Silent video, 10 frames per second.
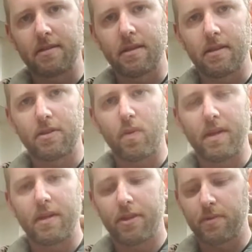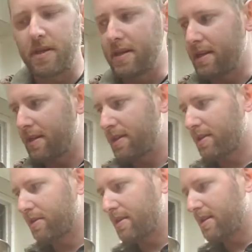It's uh, twenty-three
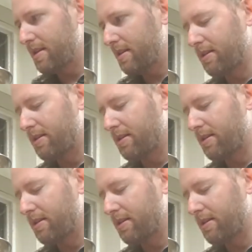thirty